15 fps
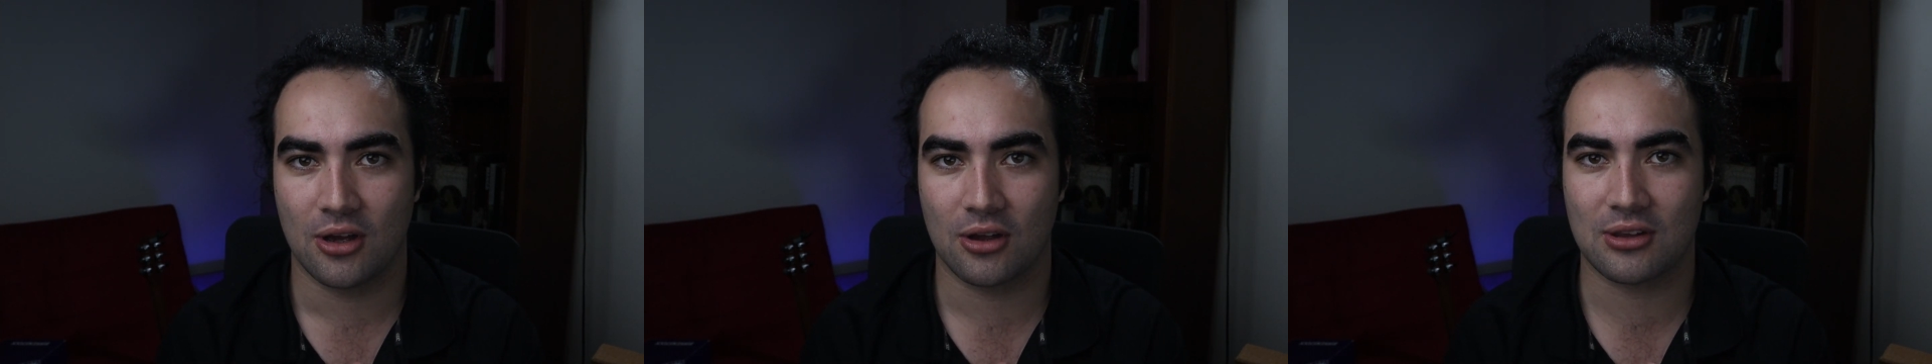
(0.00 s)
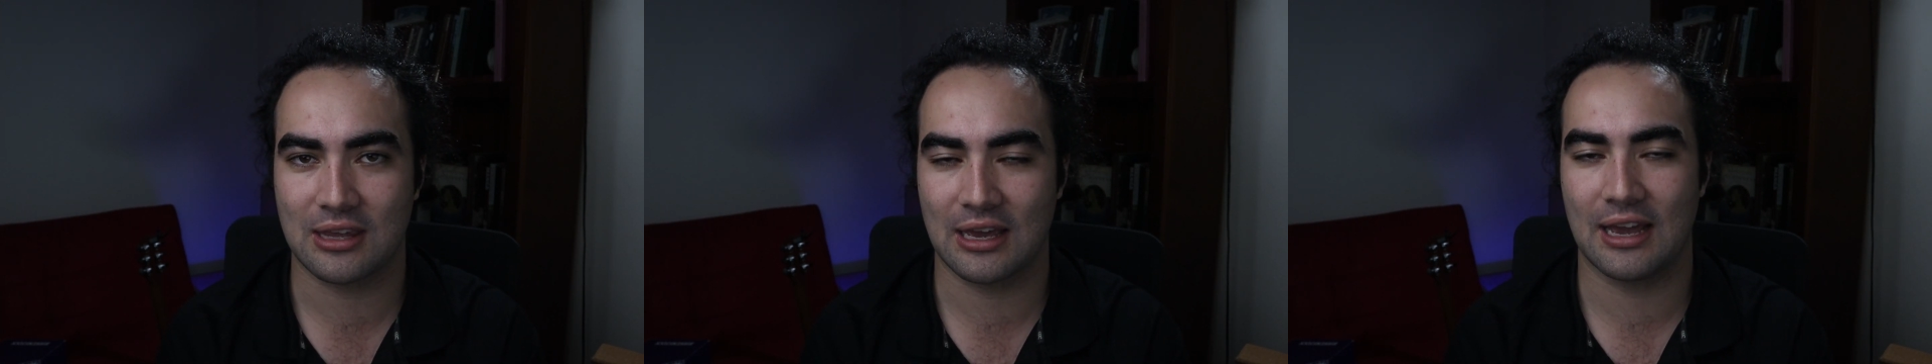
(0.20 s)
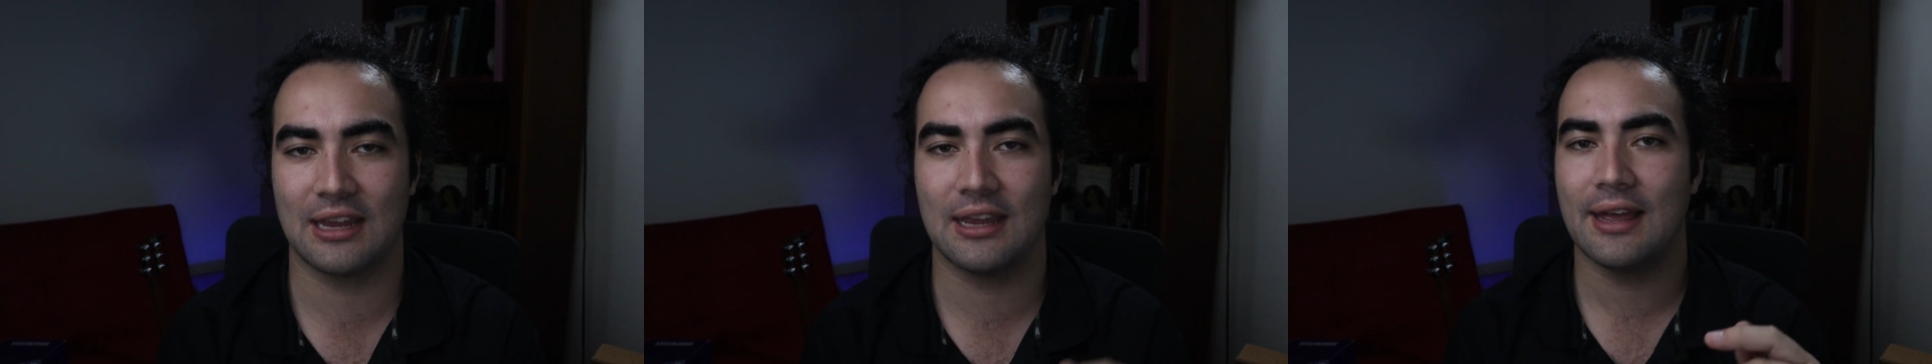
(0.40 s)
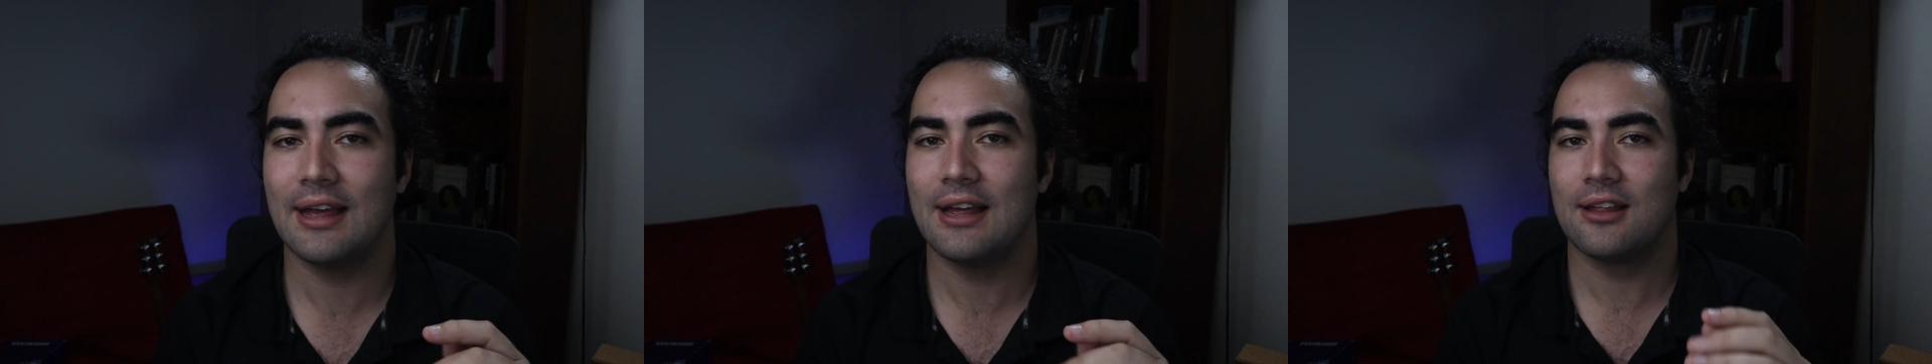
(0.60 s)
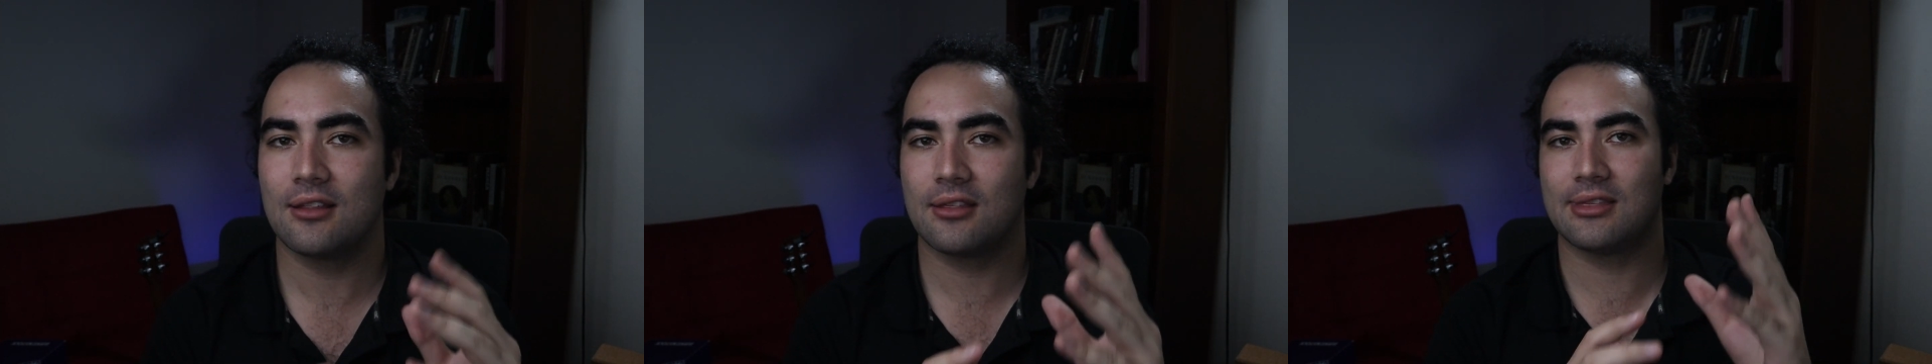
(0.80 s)
Okay?
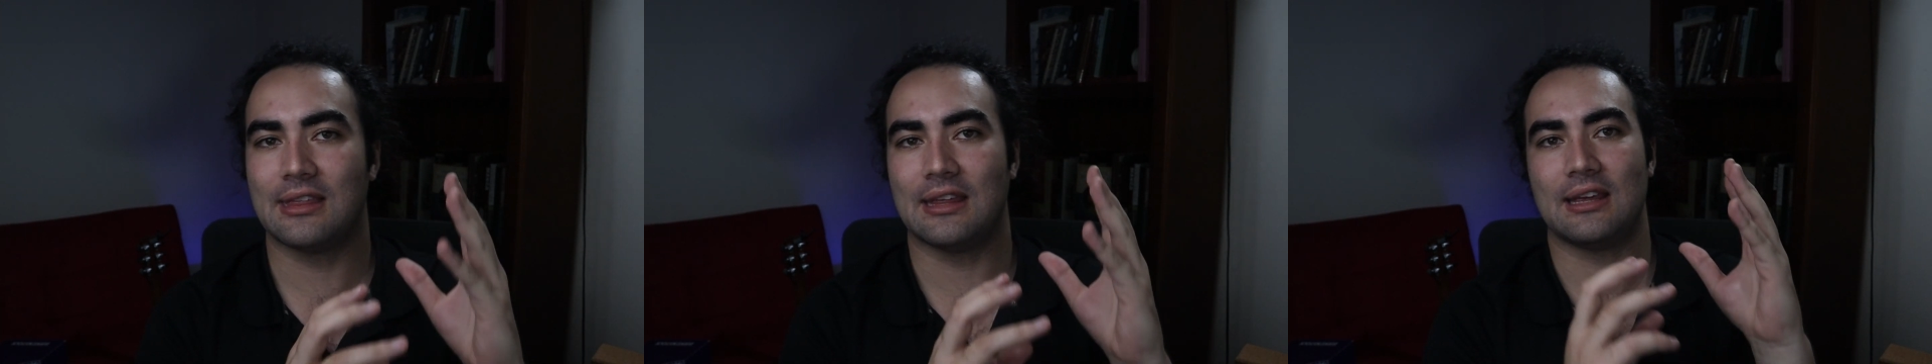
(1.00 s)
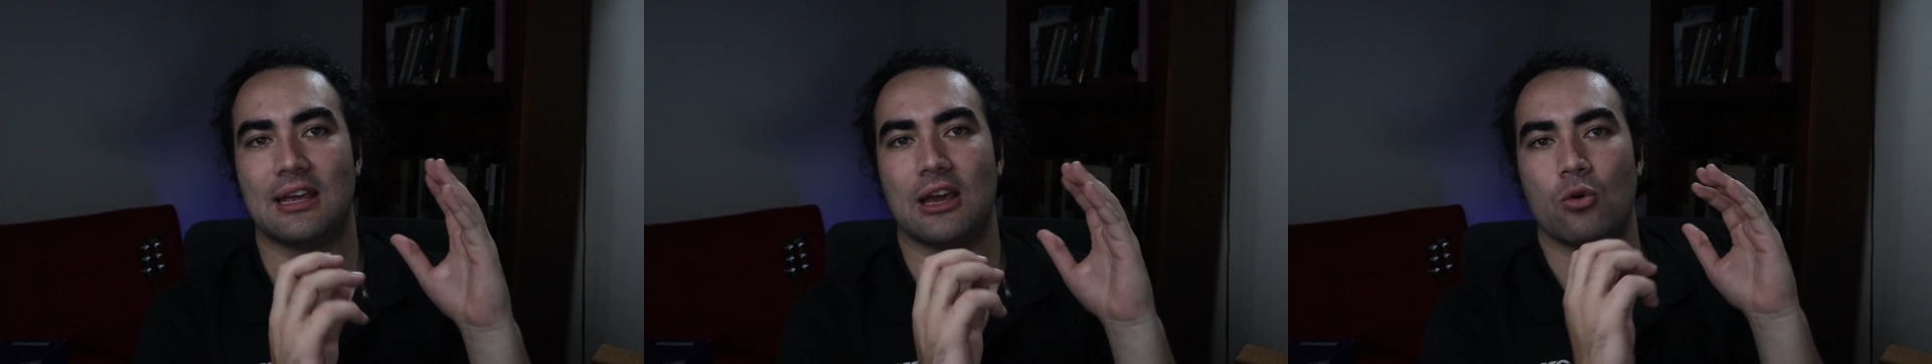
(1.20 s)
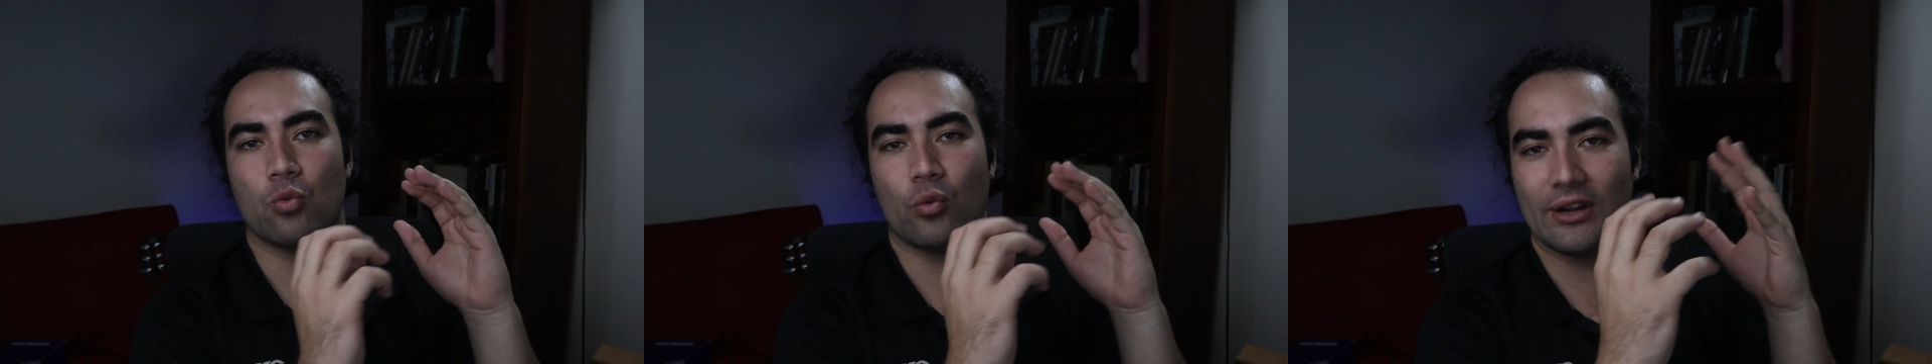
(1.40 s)
The